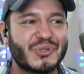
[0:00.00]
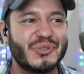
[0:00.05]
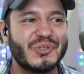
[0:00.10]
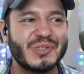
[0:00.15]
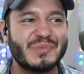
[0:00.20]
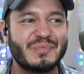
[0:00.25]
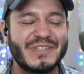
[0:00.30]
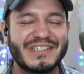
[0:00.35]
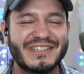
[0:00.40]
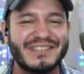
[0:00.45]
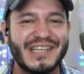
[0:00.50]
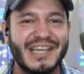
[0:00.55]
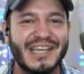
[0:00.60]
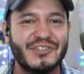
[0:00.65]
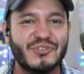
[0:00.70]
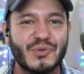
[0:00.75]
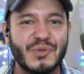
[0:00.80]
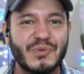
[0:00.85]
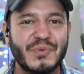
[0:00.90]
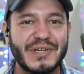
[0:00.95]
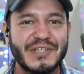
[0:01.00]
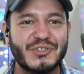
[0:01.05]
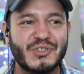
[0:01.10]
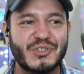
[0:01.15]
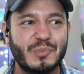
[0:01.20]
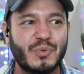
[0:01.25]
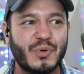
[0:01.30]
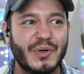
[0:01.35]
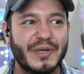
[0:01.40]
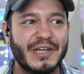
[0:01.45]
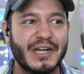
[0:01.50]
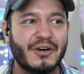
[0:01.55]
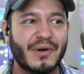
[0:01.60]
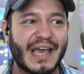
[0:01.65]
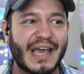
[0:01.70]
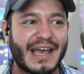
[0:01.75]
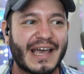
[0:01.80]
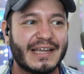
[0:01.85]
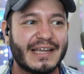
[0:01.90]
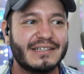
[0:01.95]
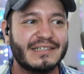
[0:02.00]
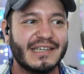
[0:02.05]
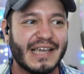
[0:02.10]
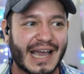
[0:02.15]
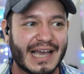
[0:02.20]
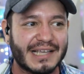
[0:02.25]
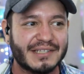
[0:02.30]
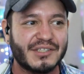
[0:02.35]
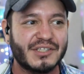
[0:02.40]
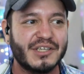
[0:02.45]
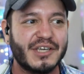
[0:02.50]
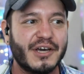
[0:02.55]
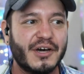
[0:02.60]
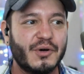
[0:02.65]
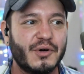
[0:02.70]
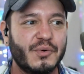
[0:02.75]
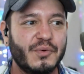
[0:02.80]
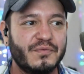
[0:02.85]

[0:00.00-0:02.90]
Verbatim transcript: because Android Wear two point oh had Casio,